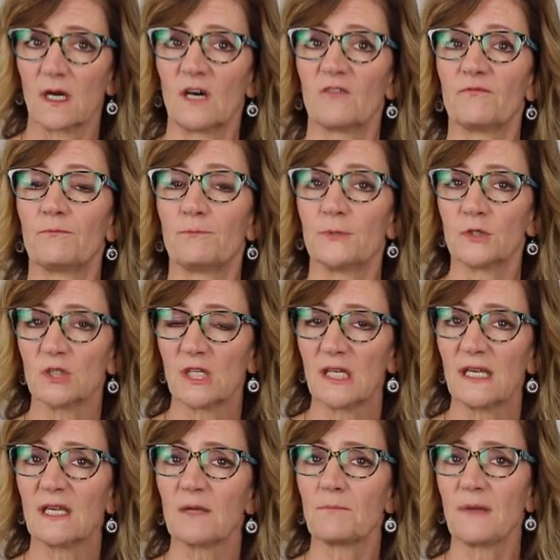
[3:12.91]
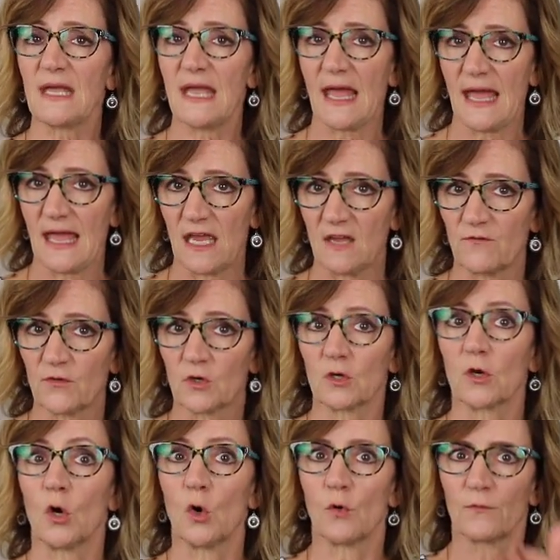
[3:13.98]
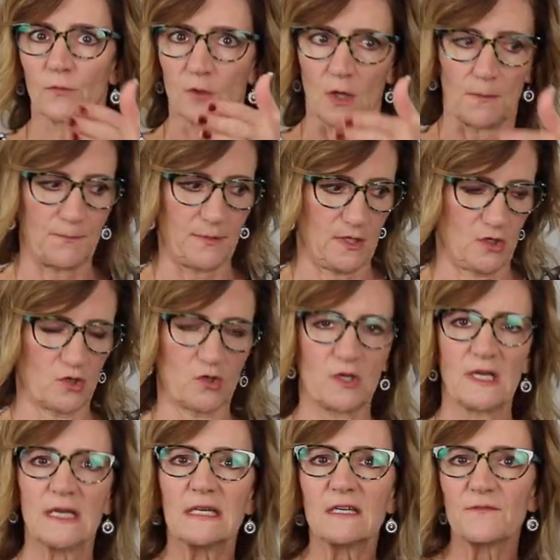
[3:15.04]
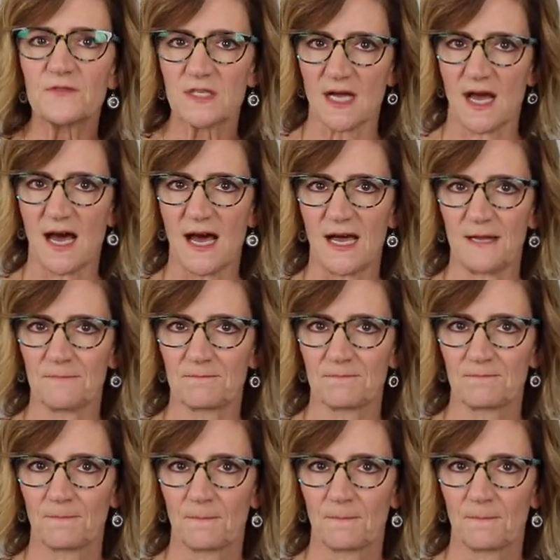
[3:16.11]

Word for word: of bullying behavior over a period of time,